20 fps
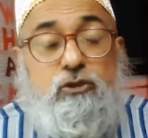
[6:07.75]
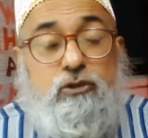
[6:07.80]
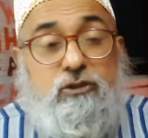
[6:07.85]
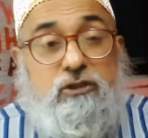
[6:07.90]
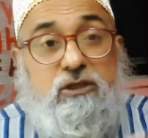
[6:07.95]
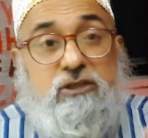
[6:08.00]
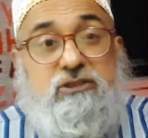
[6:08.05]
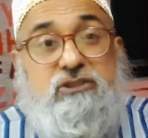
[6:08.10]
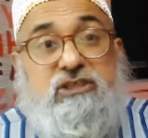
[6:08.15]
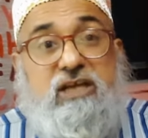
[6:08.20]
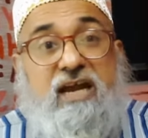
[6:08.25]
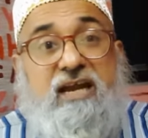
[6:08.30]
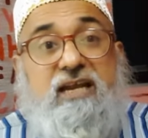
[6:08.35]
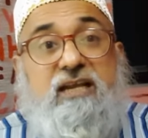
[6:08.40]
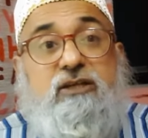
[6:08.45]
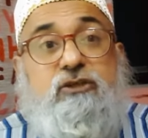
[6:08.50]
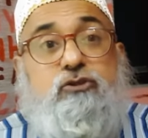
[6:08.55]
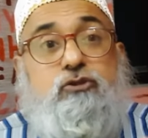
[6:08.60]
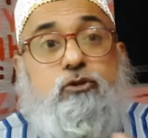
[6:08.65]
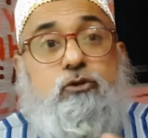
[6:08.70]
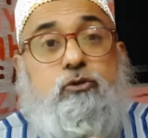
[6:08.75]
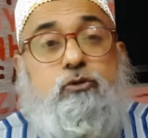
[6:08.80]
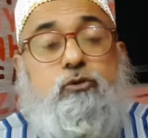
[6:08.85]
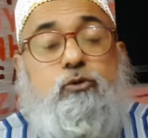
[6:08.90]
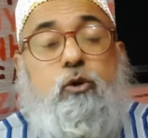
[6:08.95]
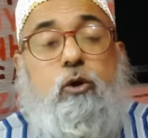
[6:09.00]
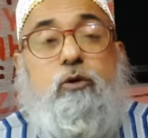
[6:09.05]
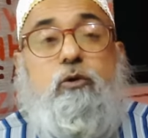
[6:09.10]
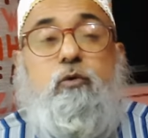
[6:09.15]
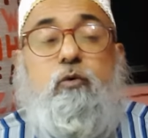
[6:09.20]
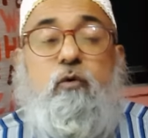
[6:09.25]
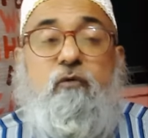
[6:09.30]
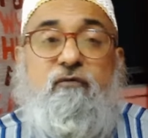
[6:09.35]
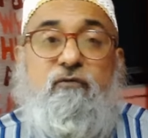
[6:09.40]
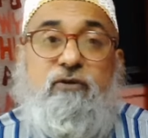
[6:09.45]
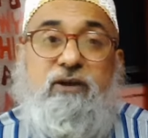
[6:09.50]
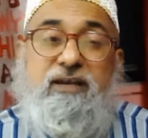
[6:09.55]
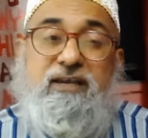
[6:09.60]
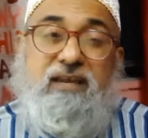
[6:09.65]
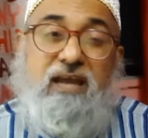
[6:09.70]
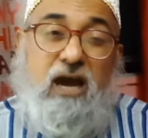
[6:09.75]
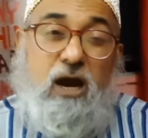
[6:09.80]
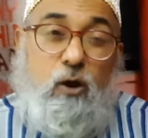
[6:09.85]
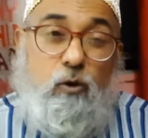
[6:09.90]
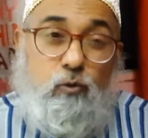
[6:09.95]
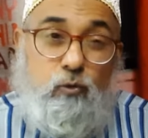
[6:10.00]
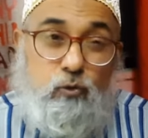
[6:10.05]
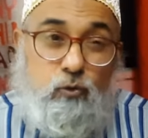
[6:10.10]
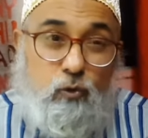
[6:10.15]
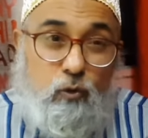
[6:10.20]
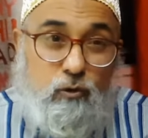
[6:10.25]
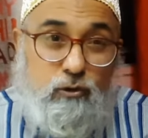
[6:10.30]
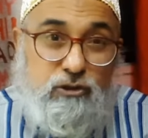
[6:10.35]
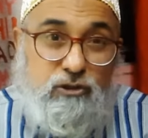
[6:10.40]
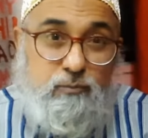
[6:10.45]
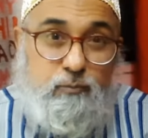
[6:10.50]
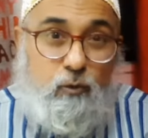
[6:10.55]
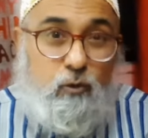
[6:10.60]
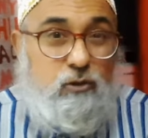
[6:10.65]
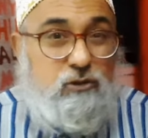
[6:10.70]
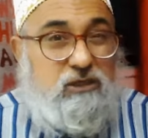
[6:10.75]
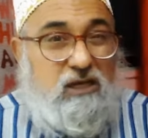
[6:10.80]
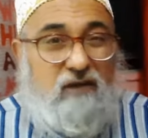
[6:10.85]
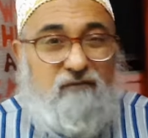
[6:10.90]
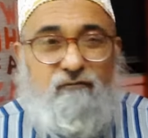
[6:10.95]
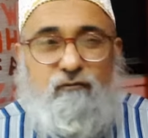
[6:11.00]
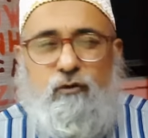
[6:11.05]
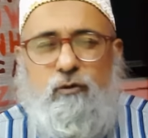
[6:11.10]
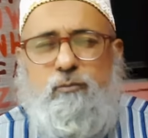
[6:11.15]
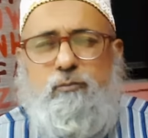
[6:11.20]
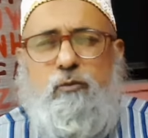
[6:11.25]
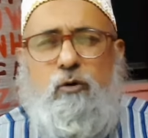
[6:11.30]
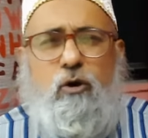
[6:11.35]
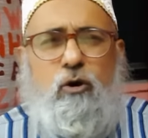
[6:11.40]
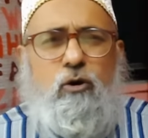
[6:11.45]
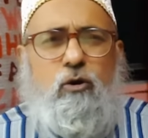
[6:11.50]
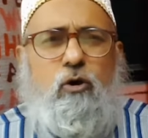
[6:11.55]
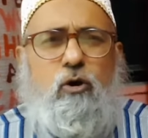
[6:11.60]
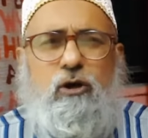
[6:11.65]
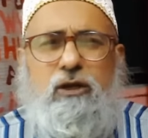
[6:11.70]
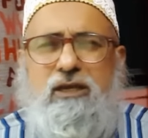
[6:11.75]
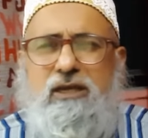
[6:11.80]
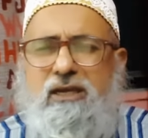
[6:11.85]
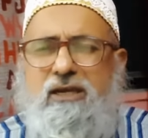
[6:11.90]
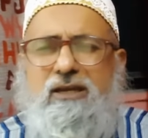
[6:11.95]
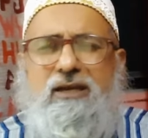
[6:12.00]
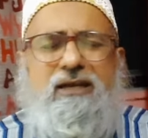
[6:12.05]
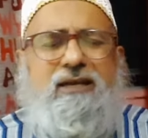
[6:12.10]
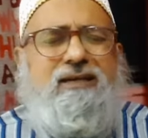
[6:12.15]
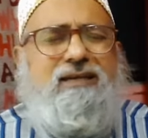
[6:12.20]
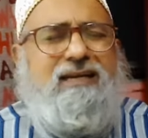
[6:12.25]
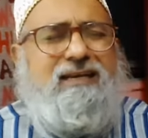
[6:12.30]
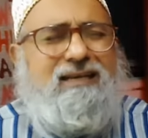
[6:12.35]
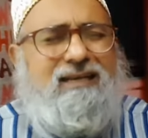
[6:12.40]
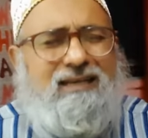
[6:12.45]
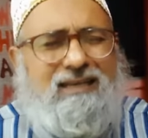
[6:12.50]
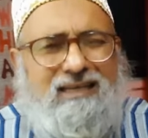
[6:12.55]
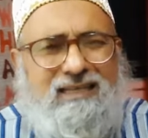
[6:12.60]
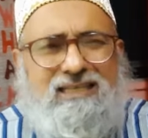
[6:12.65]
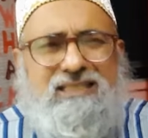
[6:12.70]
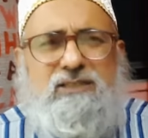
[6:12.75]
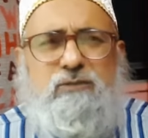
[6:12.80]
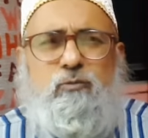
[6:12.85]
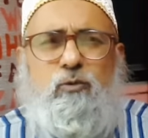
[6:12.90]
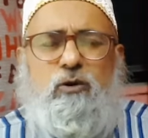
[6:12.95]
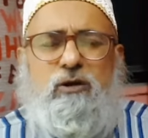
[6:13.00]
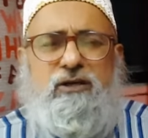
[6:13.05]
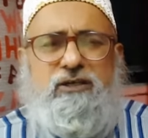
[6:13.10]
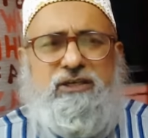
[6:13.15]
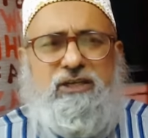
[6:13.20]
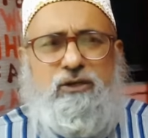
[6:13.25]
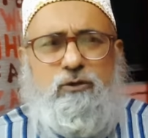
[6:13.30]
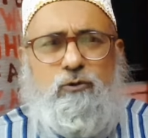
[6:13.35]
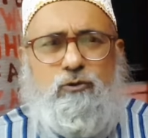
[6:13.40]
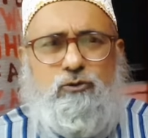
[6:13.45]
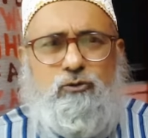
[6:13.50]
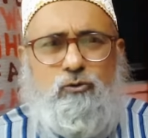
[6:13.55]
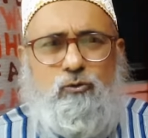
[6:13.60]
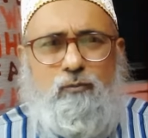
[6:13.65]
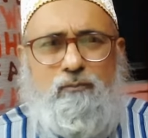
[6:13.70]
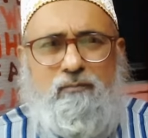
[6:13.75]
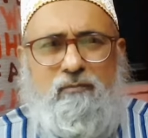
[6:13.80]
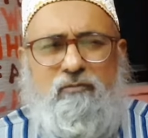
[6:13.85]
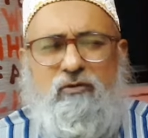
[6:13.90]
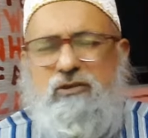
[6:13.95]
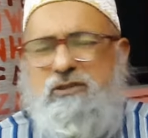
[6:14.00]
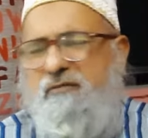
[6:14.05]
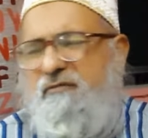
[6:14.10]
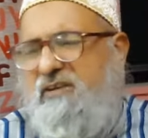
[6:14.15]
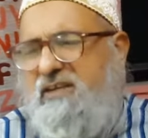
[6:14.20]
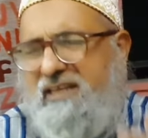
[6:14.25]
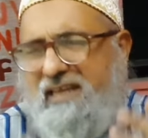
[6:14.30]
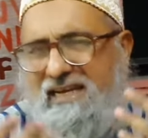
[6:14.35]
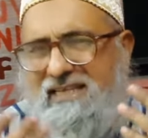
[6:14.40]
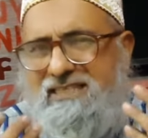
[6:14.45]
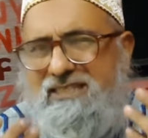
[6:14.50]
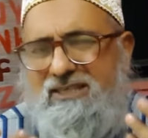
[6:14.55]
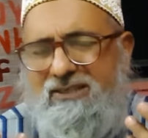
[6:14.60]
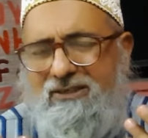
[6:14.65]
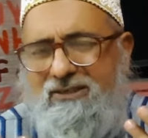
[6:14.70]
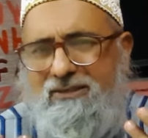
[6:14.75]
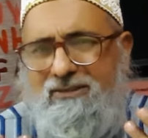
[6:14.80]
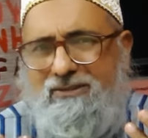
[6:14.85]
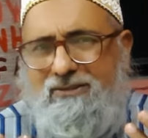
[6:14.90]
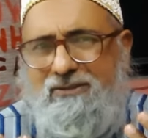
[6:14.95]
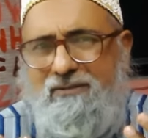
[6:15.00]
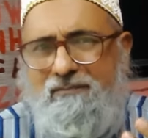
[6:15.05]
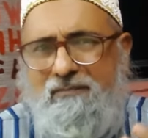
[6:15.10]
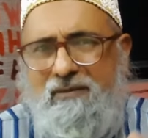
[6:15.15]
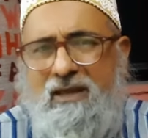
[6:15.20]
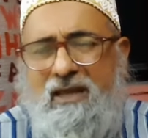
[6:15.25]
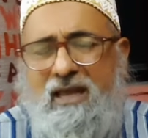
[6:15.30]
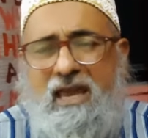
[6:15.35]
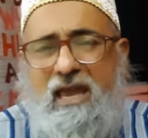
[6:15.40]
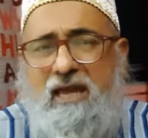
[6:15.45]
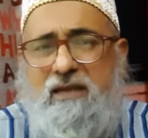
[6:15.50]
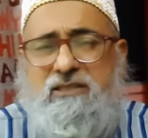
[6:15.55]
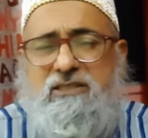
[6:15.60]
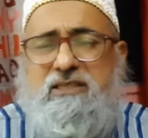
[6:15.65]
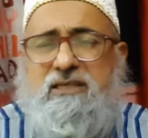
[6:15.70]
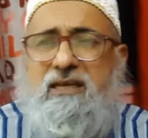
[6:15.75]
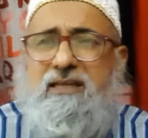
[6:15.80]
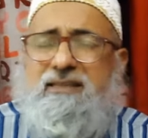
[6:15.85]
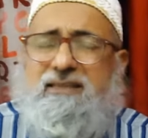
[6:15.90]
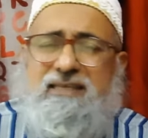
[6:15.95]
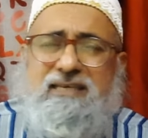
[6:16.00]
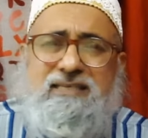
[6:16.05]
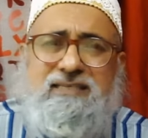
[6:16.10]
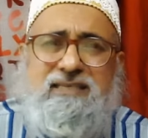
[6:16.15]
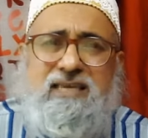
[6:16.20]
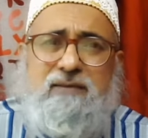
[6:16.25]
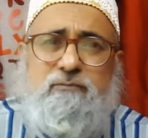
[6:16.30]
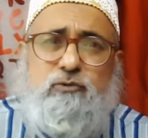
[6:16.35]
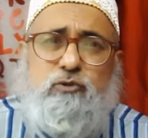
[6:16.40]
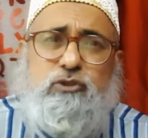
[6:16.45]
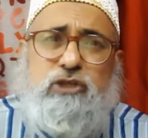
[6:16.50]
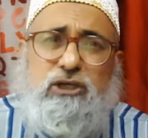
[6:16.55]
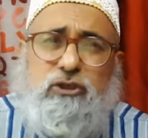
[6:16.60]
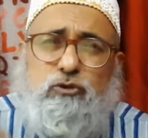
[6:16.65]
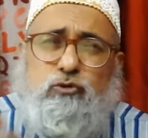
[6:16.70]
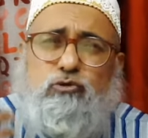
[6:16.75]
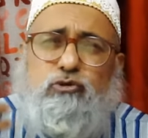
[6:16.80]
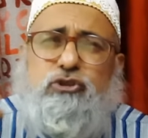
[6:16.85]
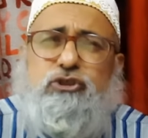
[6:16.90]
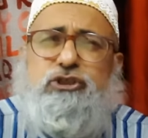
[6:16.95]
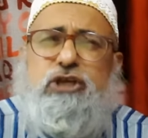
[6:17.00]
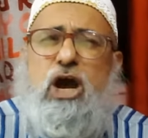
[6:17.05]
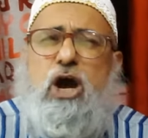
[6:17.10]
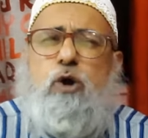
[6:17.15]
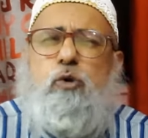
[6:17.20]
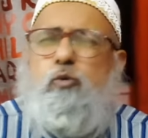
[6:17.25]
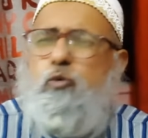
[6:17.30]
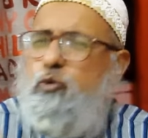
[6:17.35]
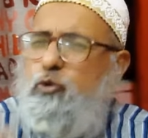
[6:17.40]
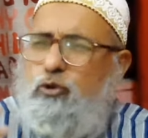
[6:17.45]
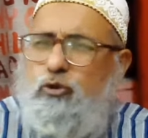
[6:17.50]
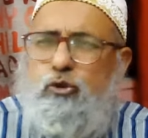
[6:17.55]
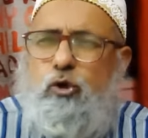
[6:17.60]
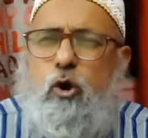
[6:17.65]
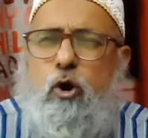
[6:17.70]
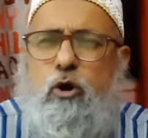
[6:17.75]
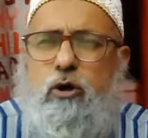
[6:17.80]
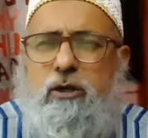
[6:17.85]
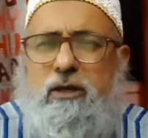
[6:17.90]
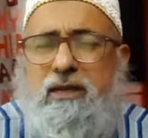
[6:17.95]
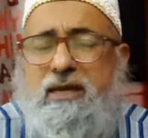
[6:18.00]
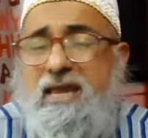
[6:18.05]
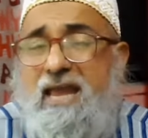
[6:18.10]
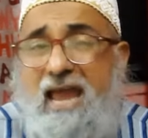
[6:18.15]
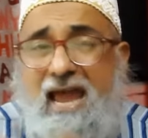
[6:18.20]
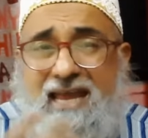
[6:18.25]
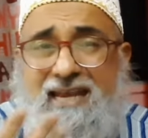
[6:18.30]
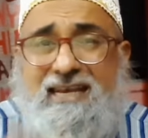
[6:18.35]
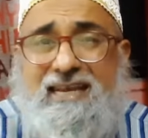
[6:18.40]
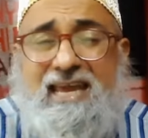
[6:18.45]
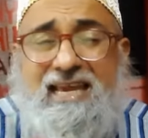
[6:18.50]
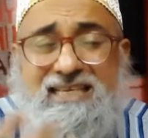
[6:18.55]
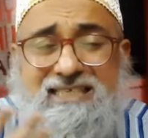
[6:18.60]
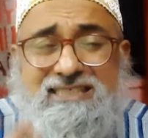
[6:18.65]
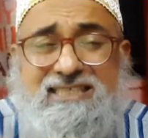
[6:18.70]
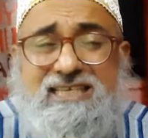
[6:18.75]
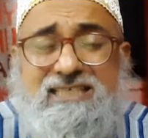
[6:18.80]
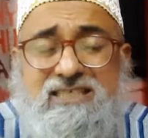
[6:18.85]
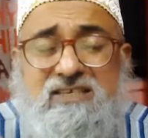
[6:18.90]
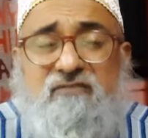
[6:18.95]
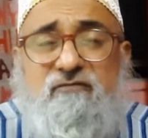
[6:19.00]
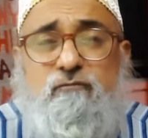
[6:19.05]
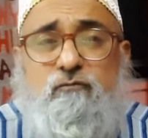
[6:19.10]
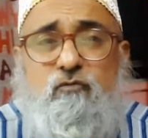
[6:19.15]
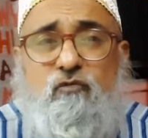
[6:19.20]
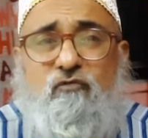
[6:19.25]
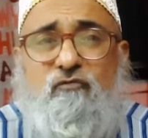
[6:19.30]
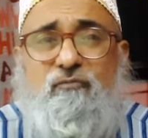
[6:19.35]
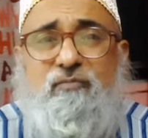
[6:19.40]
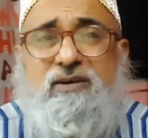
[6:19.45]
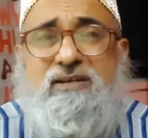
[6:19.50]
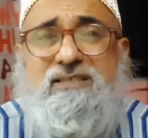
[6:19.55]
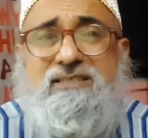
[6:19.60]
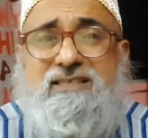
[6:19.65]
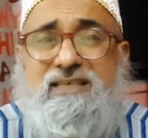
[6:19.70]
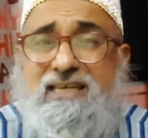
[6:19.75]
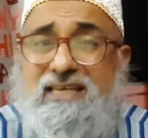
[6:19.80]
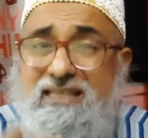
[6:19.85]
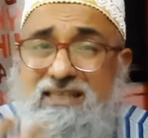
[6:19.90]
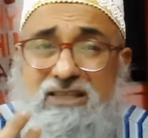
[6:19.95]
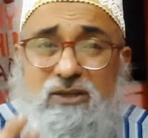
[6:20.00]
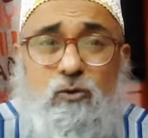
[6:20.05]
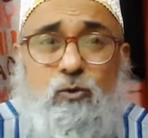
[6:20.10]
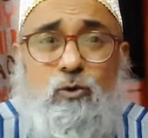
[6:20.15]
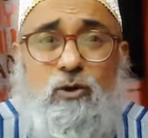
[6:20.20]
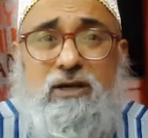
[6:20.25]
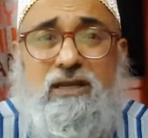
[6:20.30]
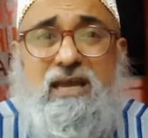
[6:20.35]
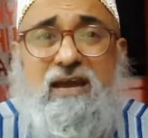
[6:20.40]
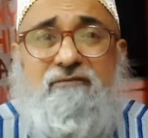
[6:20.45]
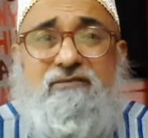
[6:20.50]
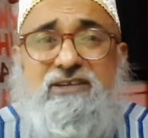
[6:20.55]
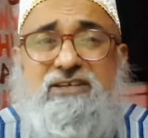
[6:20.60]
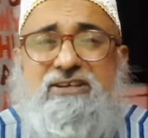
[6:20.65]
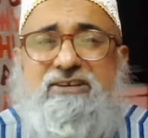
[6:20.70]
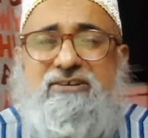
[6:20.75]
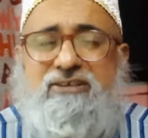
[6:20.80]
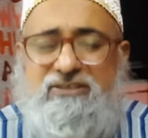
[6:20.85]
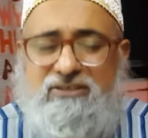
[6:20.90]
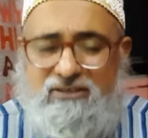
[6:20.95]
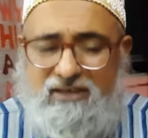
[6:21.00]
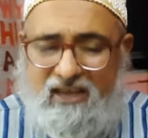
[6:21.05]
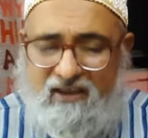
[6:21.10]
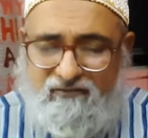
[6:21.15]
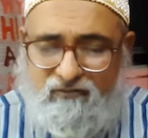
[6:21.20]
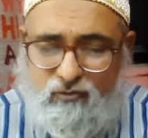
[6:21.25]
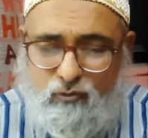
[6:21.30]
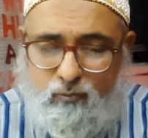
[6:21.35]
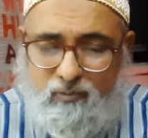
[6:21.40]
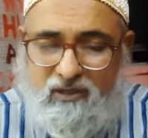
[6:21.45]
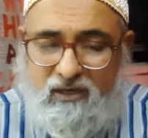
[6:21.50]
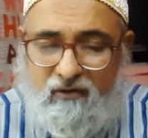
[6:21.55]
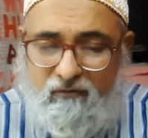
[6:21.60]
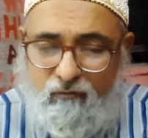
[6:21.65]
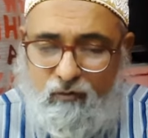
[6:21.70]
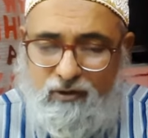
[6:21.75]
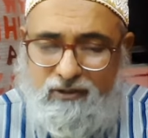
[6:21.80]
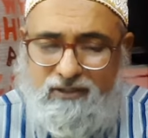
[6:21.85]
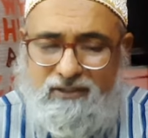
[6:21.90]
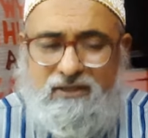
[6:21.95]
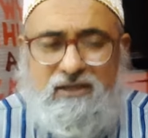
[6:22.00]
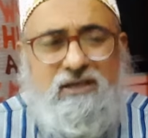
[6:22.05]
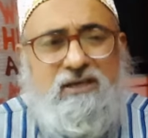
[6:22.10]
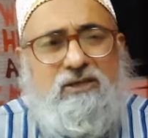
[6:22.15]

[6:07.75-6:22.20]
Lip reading: The child should not go for any outdoor sports like football, hockey, cricket at least for a day or two, because if it gets hurt, and see, in these games you tend to shout, talk, and excessive movements in the oral cavity region have to be avoided.